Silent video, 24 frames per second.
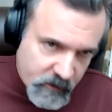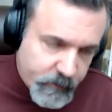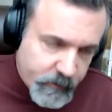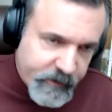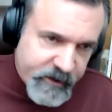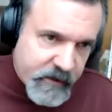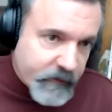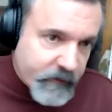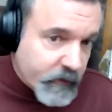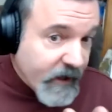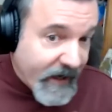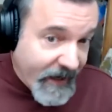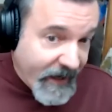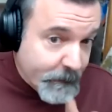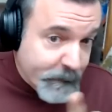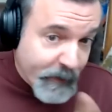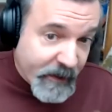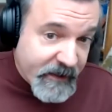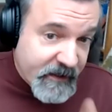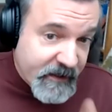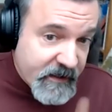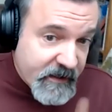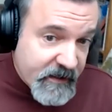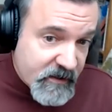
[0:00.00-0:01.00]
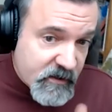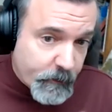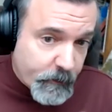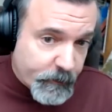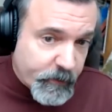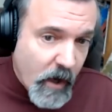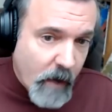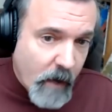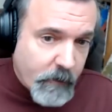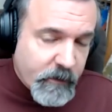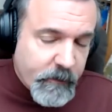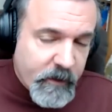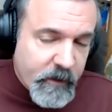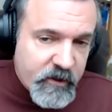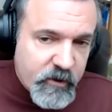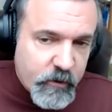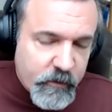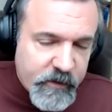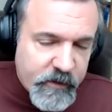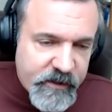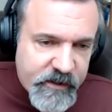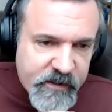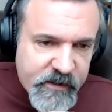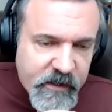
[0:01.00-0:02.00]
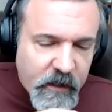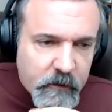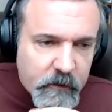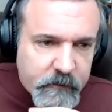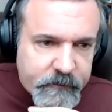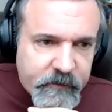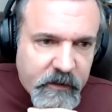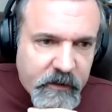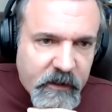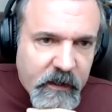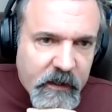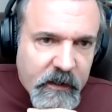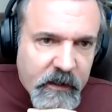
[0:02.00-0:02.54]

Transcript: bit different, but it is a problem unto itself.